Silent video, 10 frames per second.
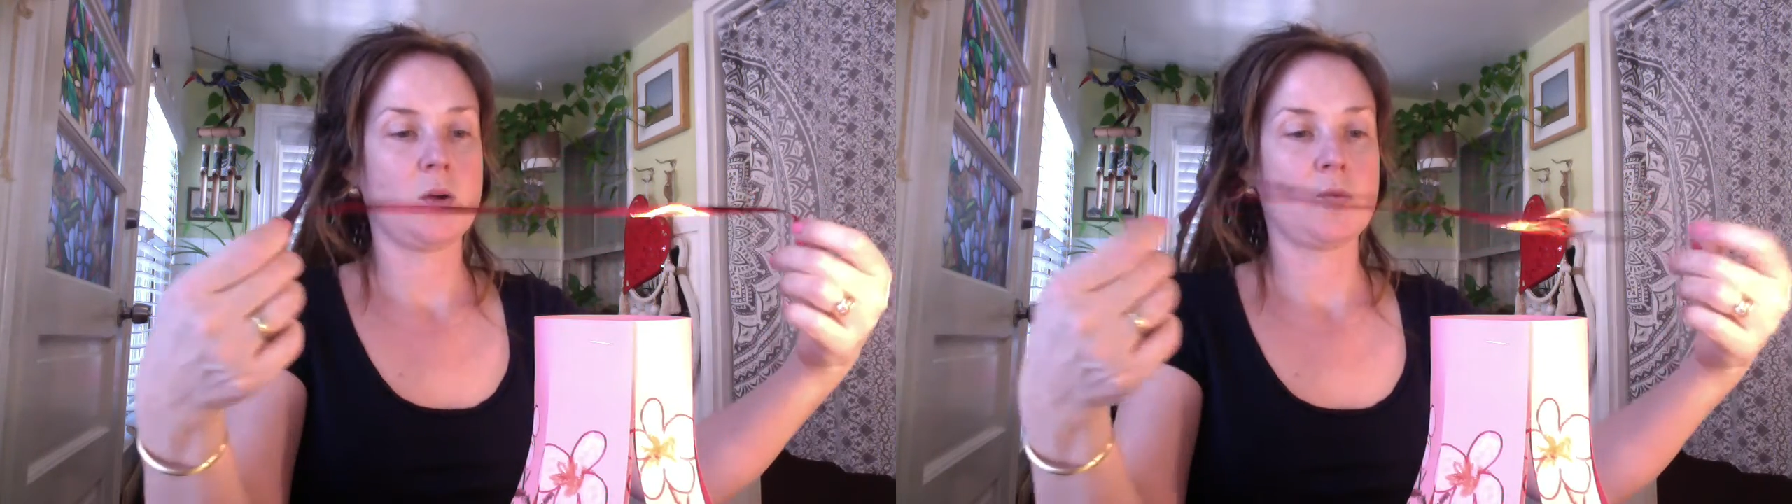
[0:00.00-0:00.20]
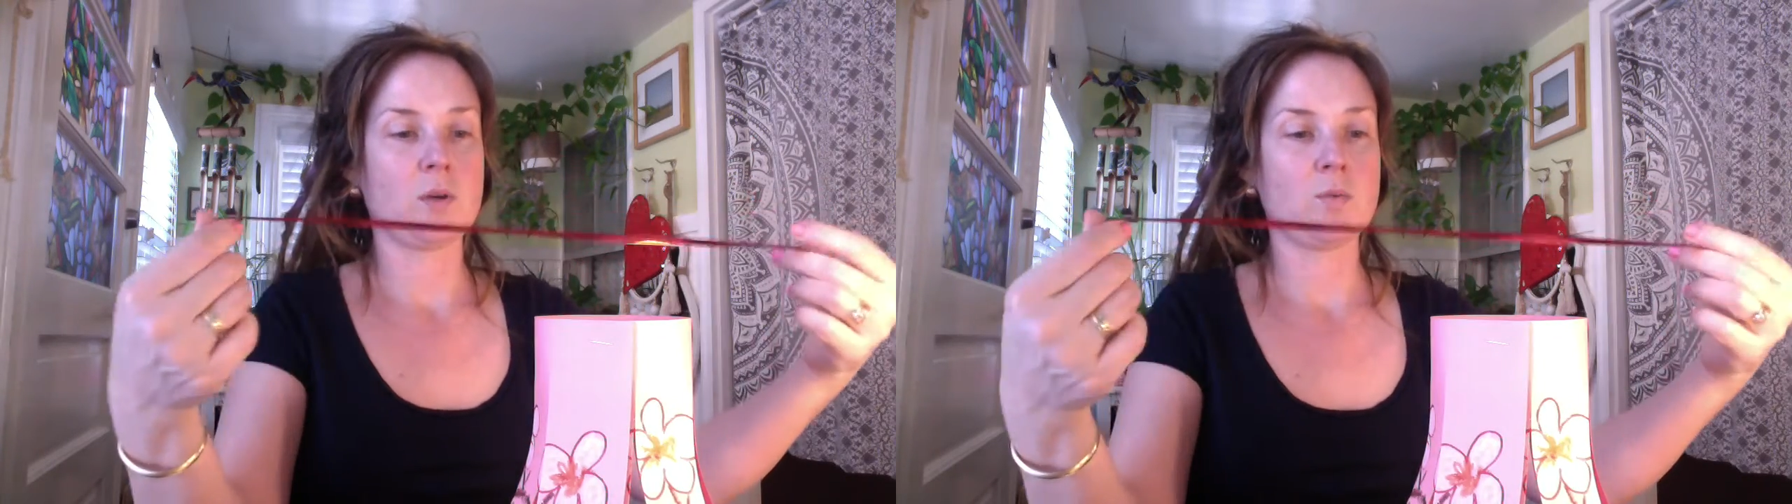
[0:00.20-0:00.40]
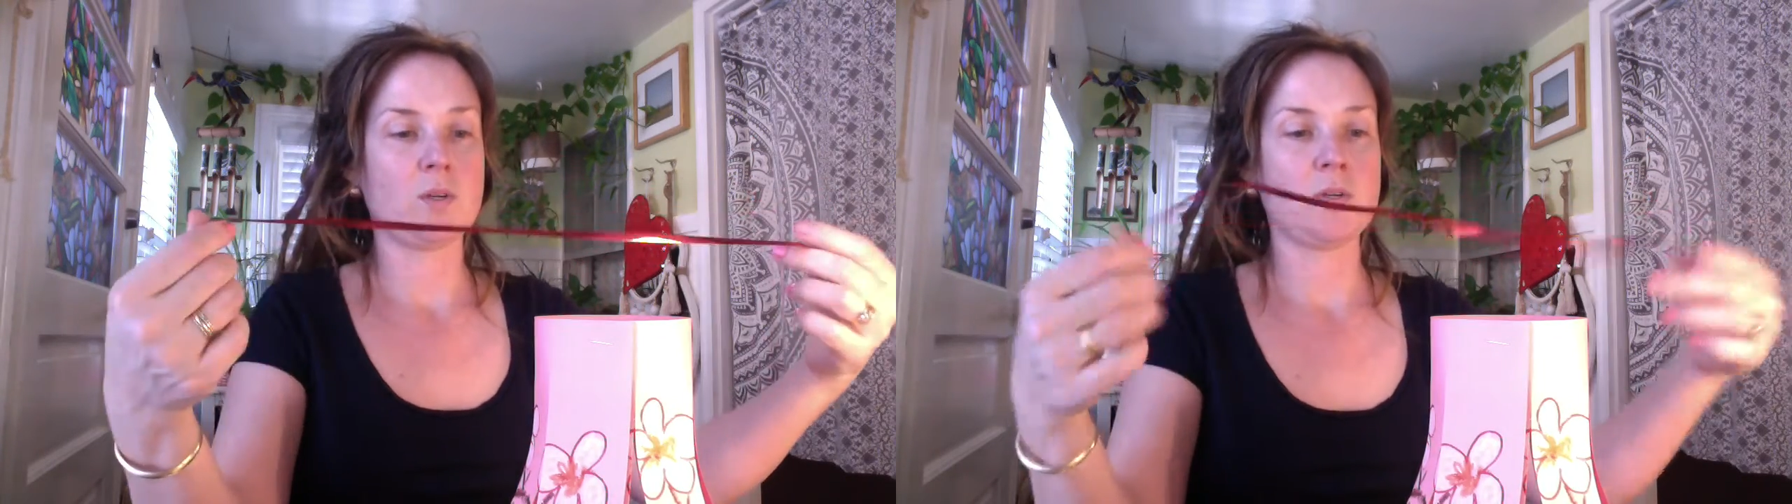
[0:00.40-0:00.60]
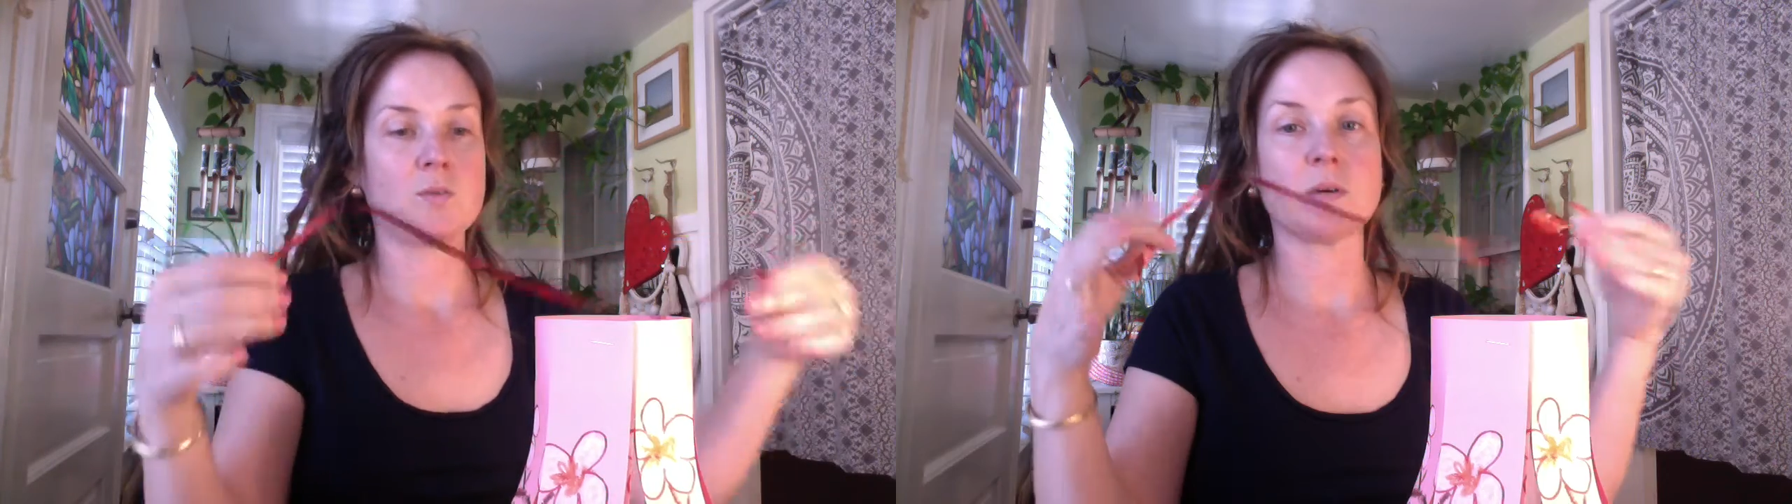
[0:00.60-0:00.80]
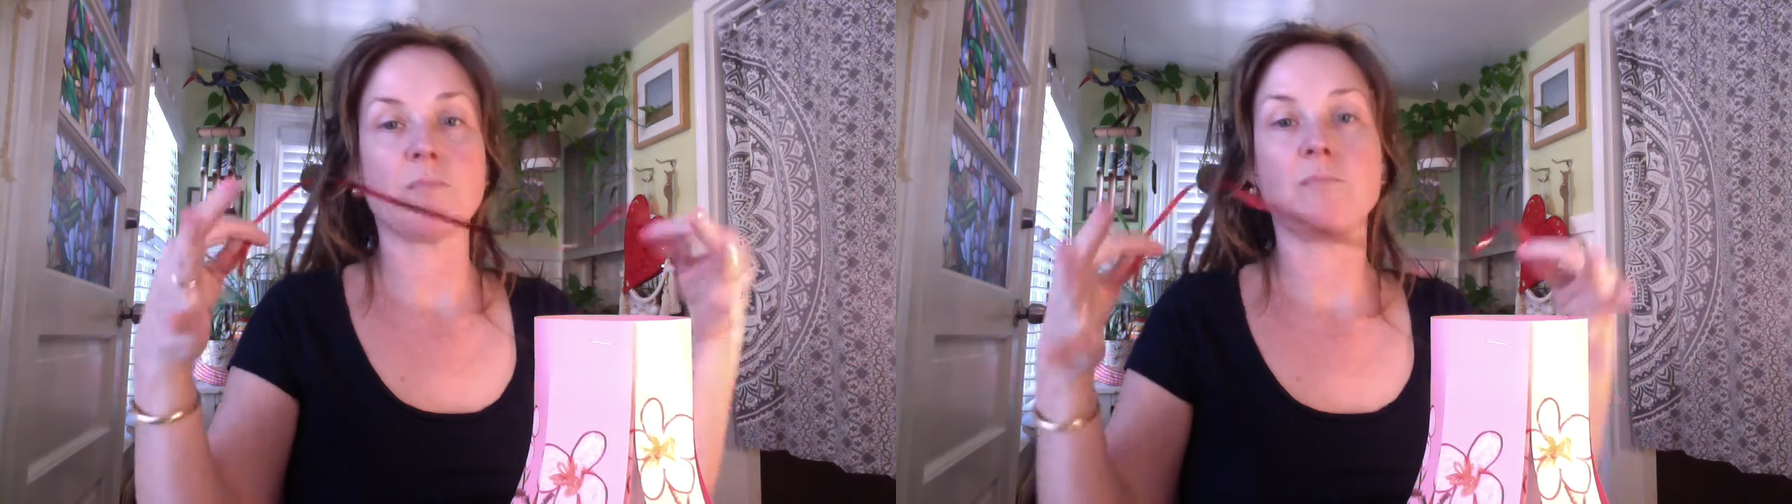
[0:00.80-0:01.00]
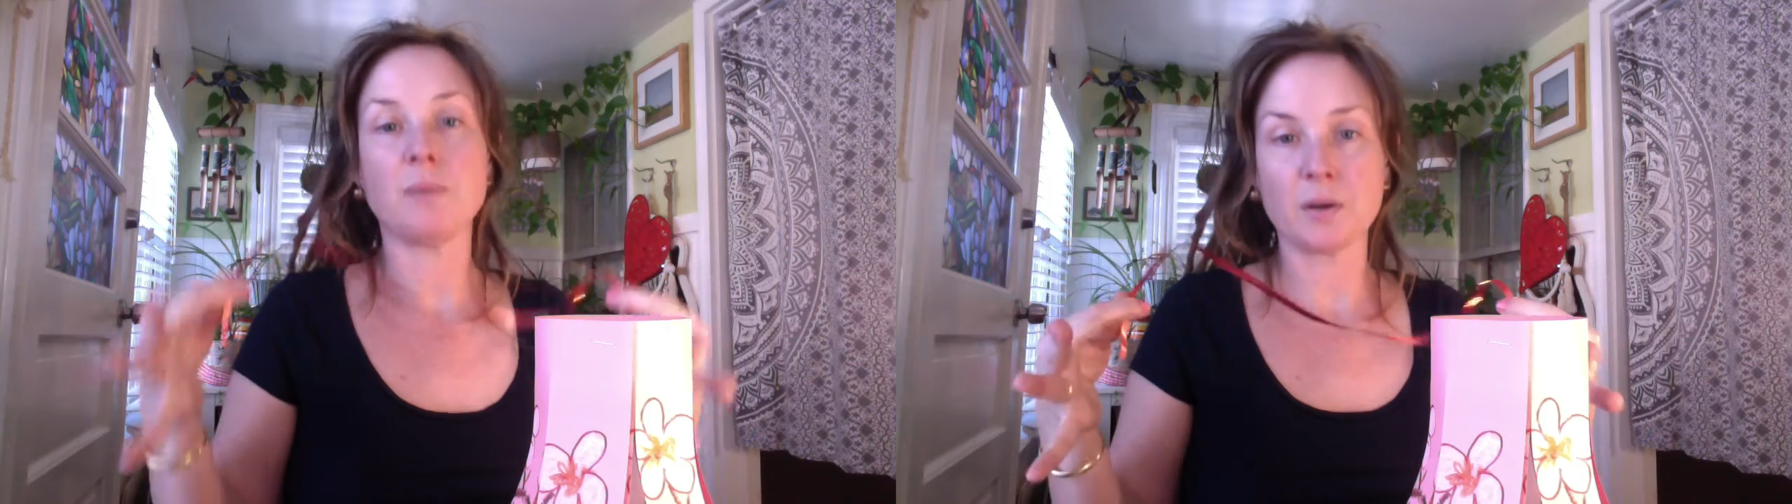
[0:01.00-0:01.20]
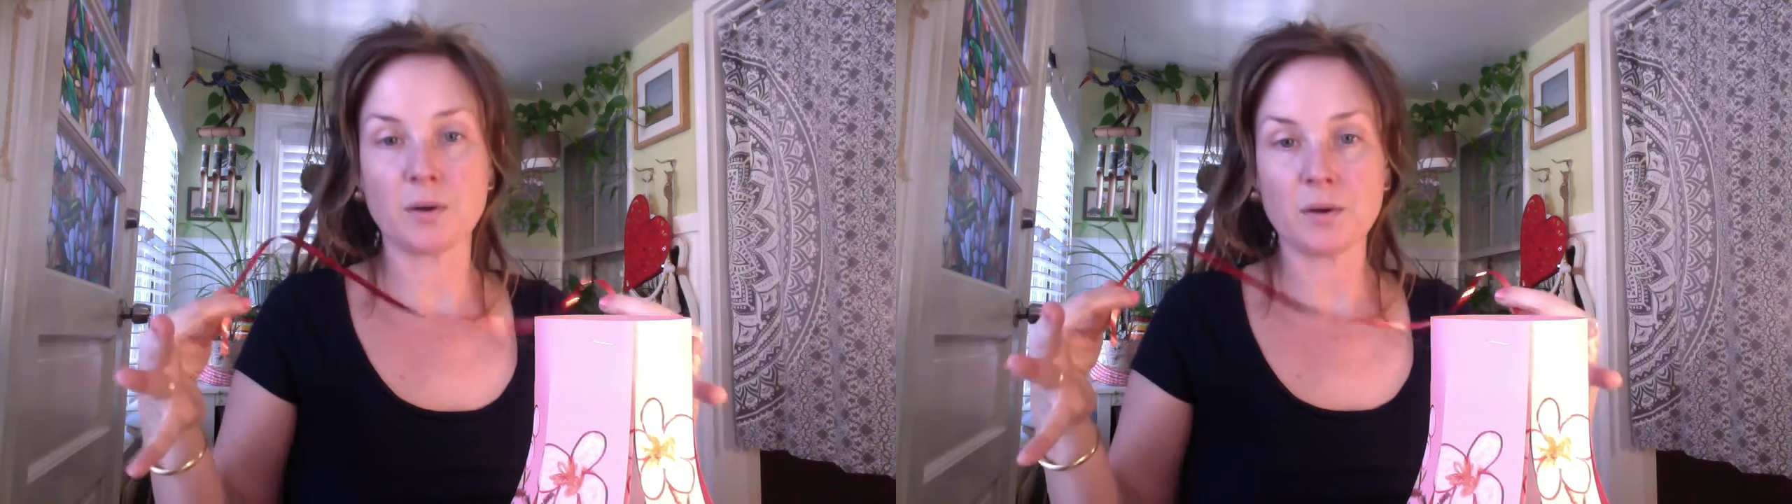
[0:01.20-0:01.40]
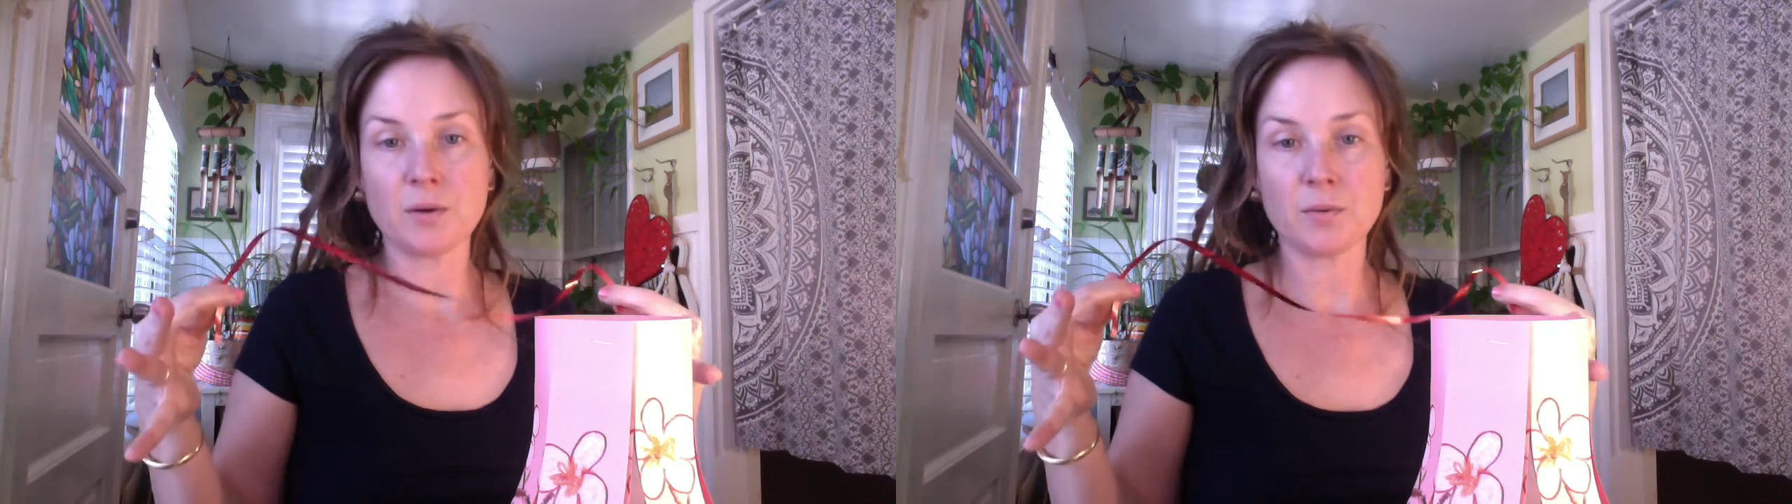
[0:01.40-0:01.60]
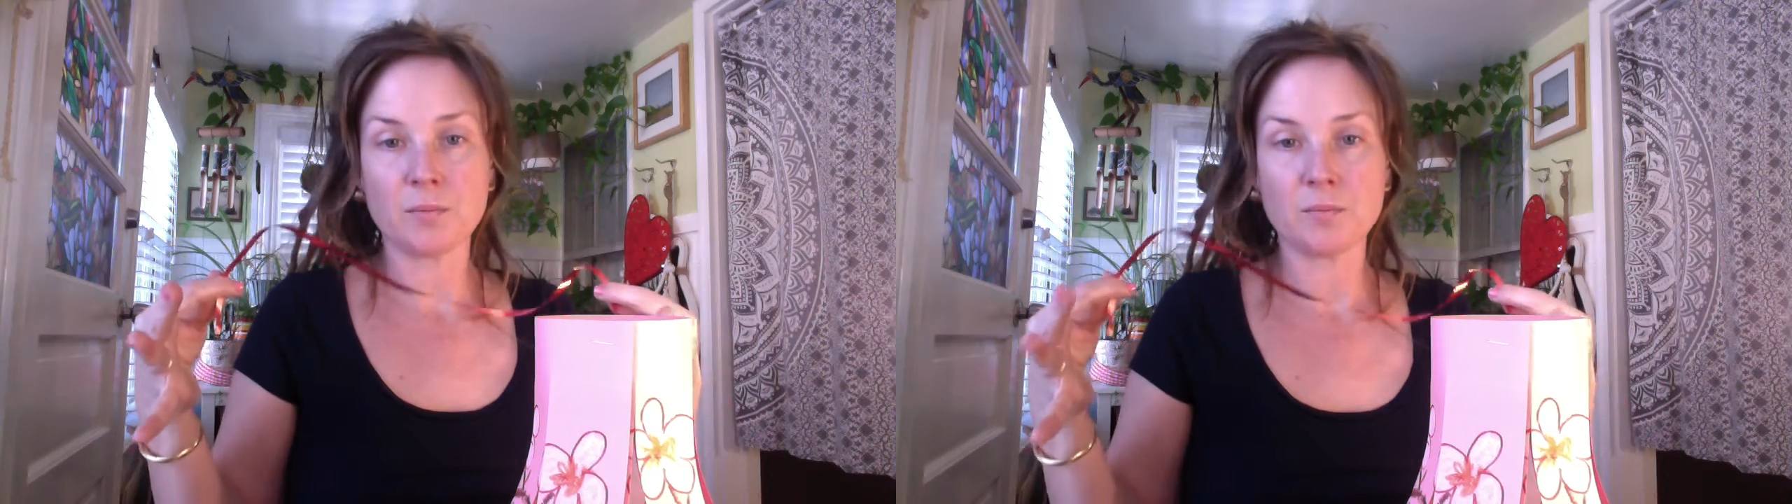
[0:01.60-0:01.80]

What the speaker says: we would use a bigger